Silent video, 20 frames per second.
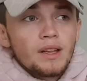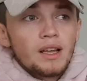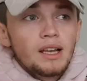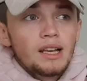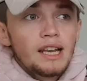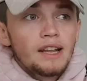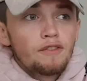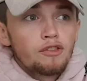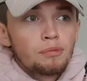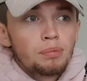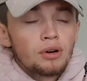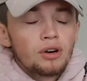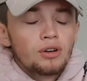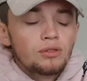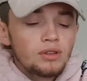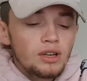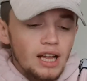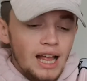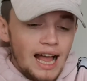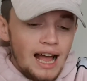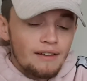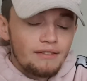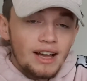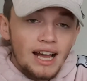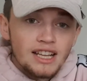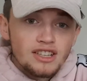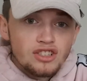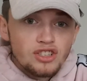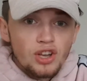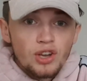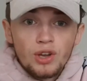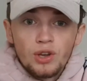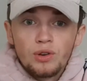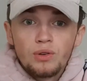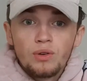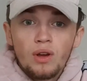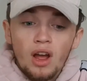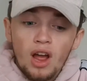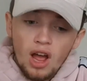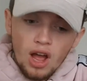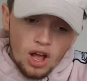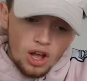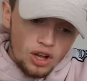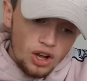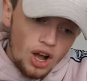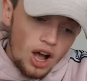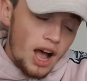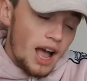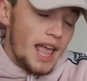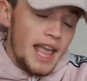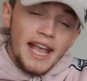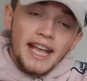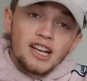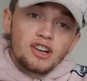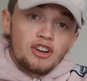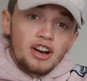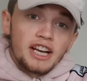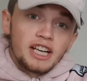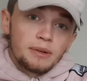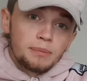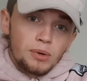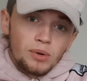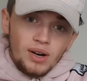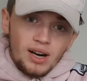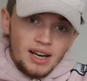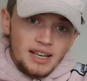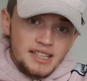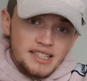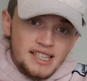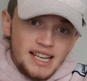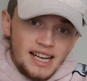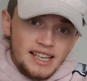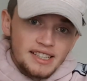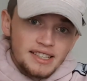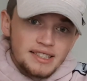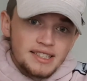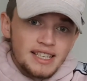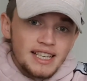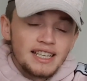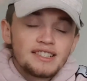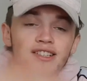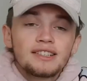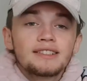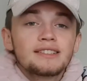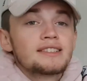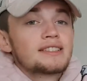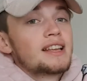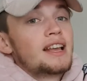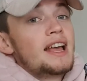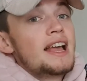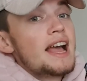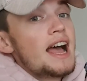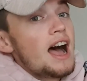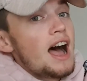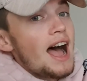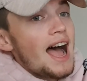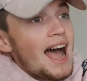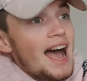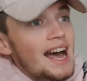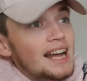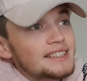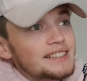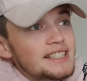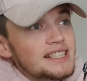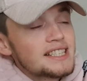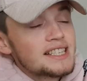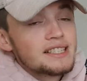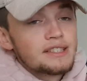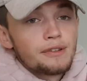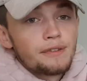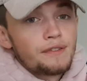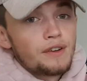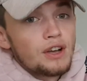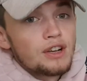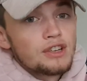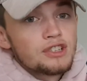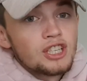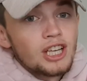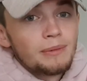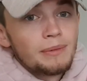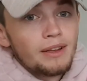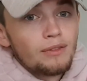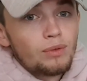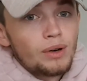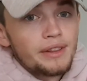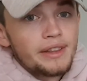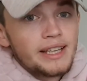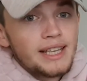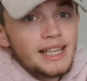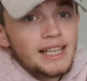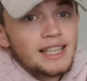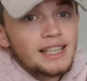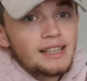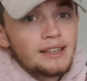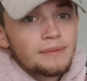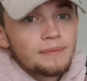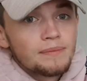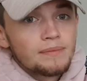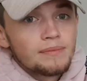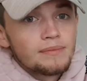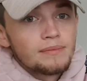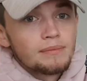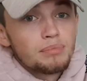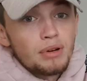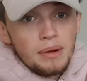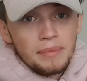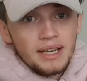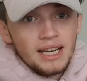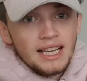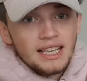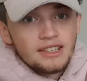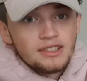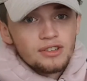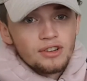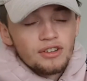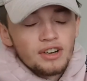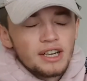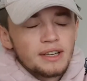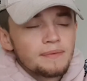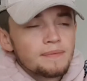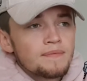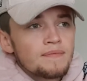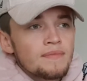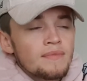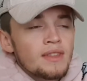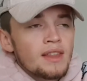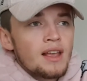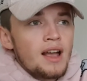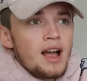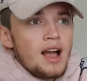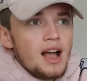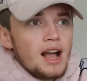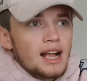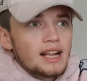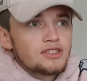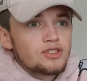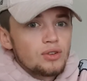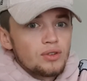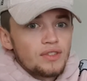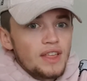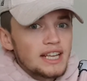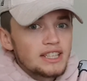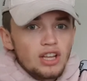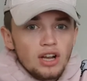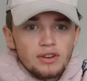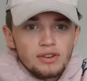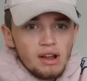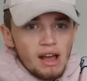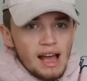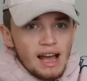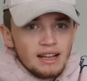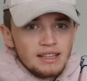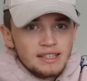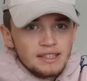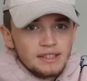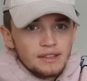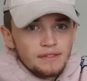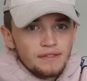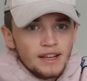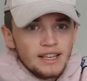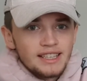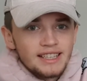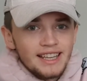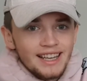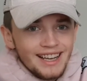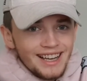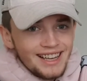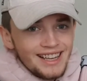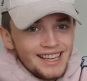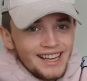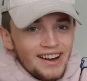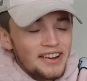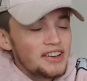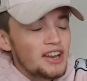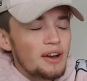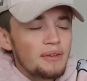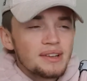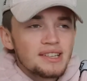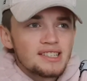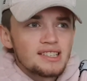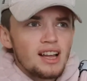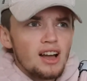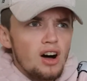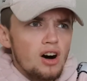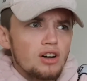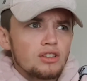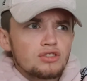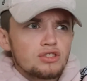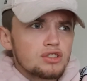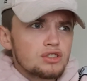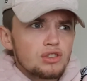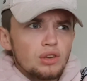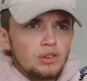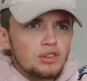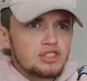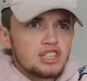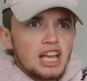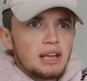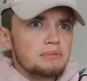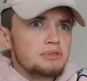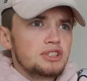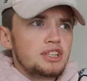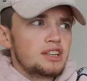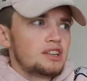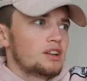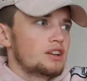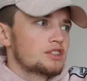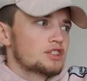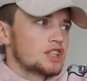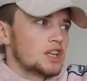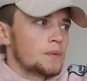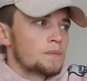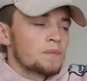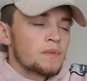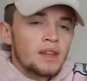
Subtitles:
Liverpool have had two incredible high standard seasons. And this is the first time they've won the league. Premier League, sorry. They don't know how to defend it. I know it's like, oh, just do the same as you did last year.